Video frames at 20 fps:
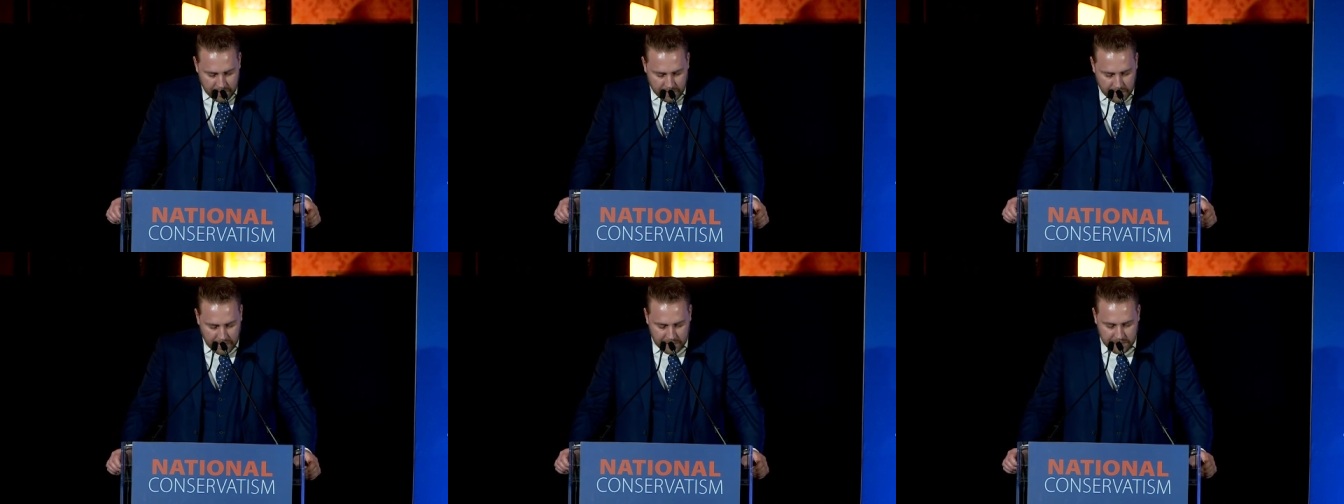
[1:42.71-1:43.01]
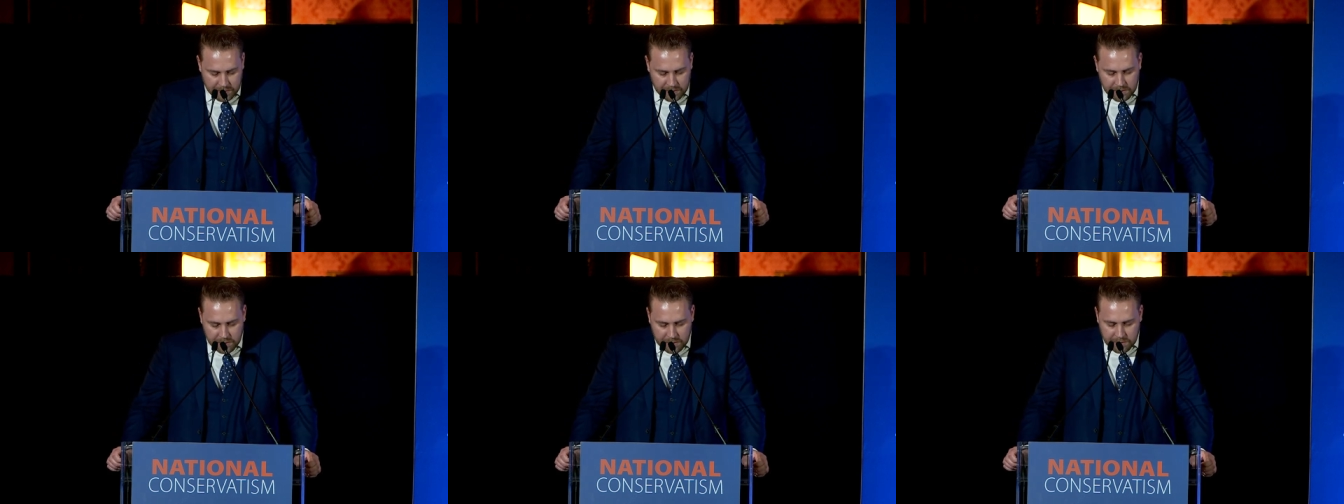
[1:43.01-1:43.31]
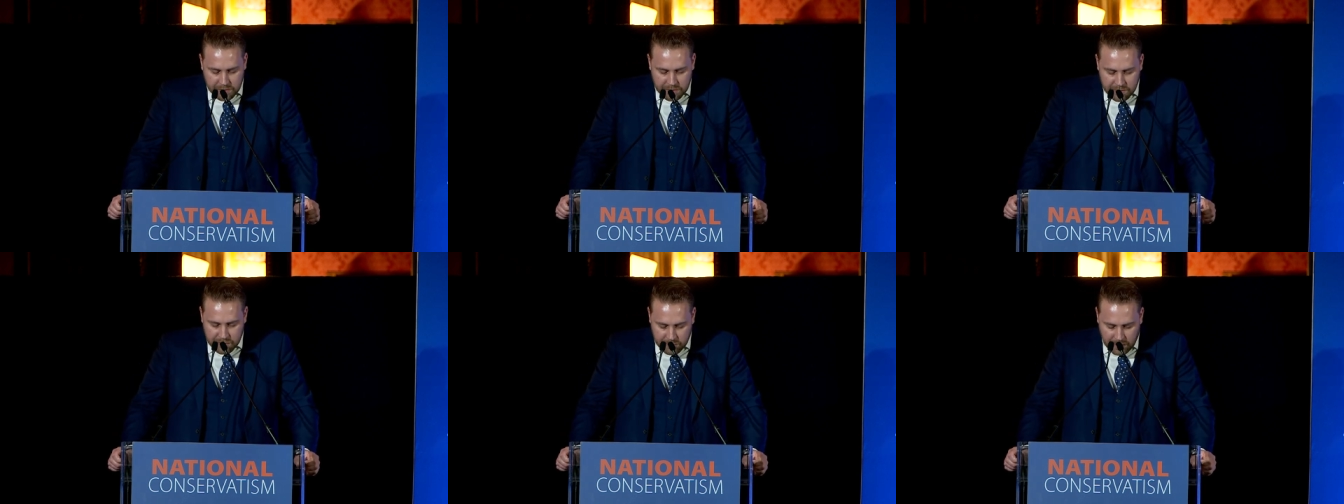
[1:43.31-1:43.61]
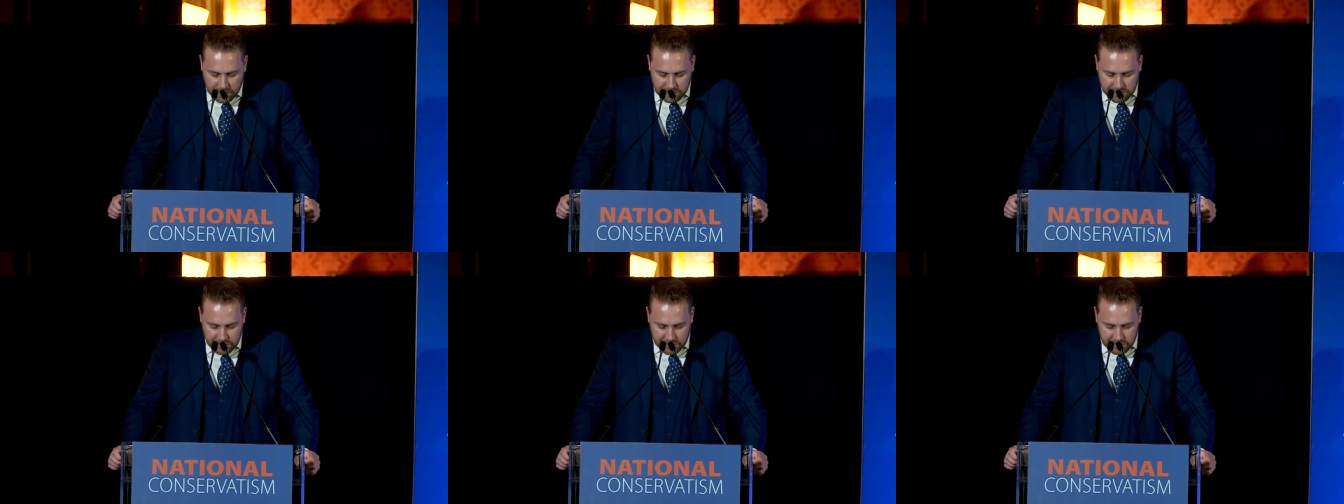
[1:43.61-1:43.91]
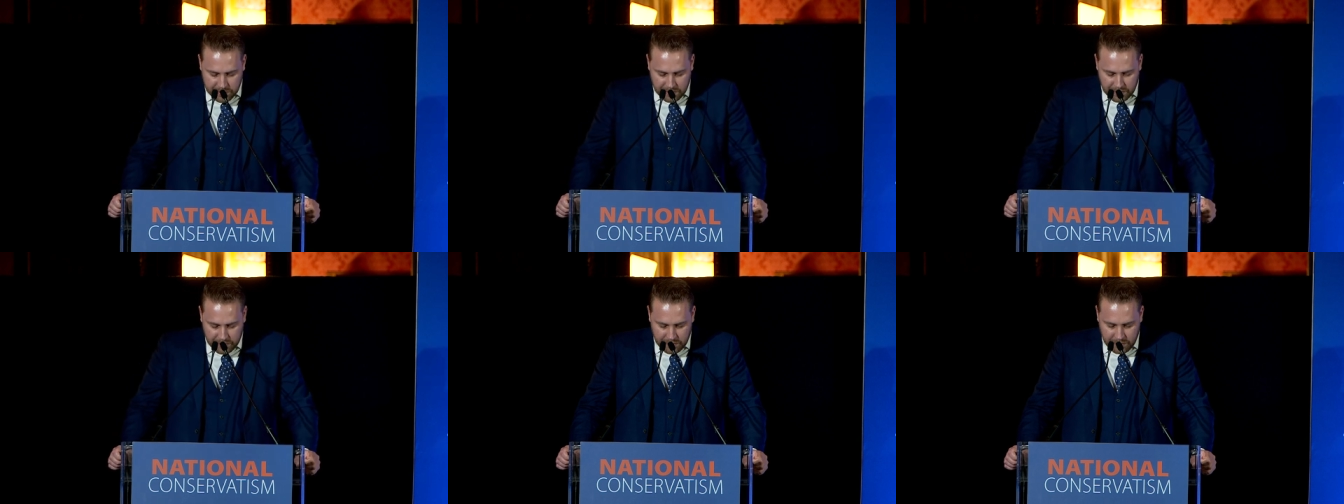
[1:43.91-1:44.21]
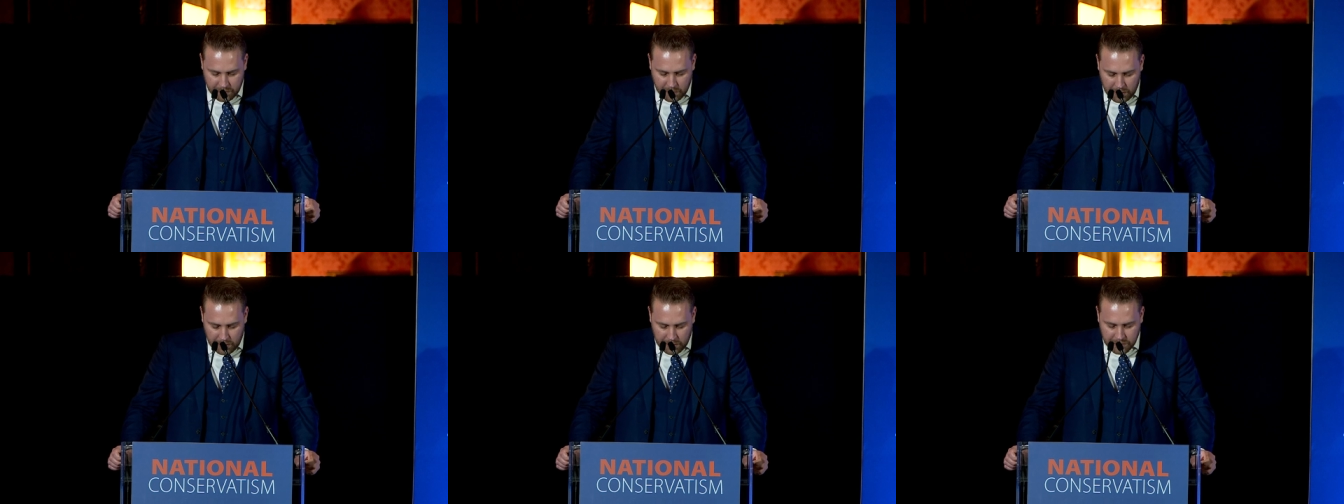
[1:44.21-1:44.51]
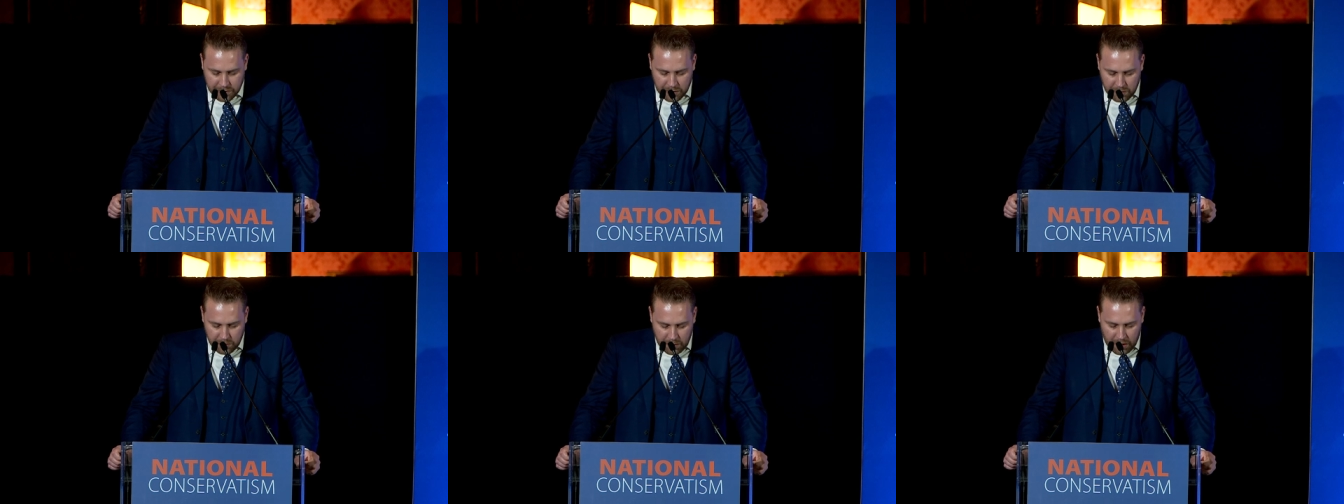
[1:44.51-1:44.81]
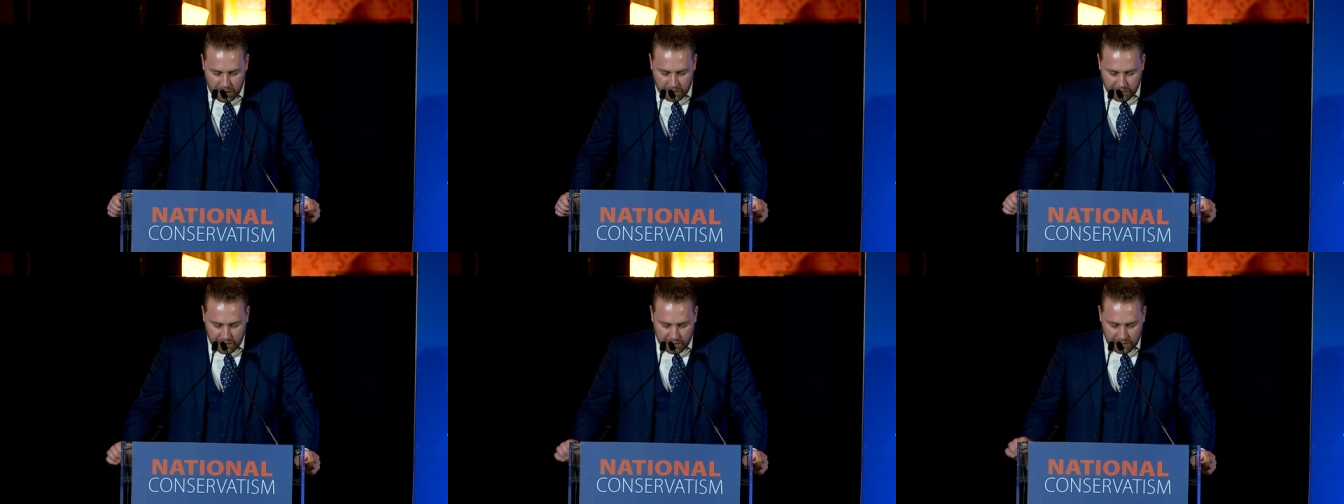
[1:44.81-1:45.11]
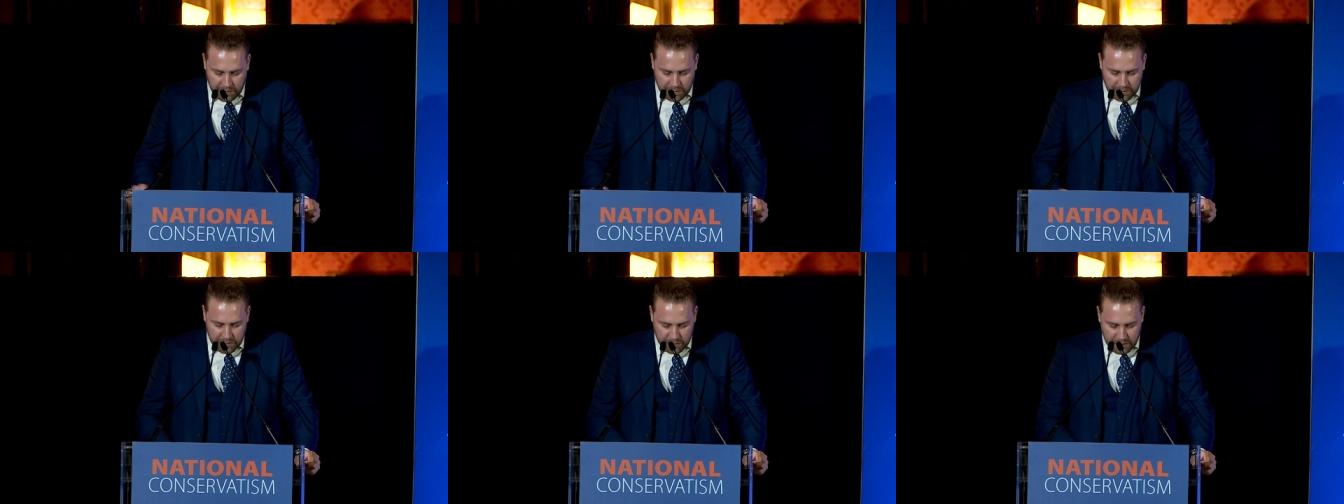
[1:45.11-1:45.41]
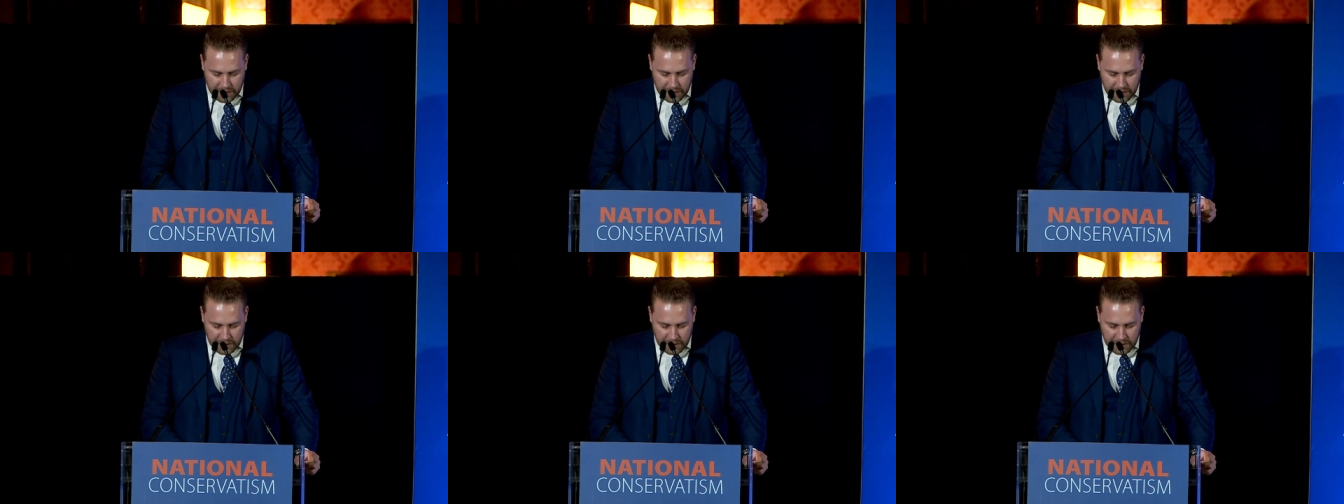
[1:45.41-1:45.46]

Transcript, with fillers: that structures that the worldview of our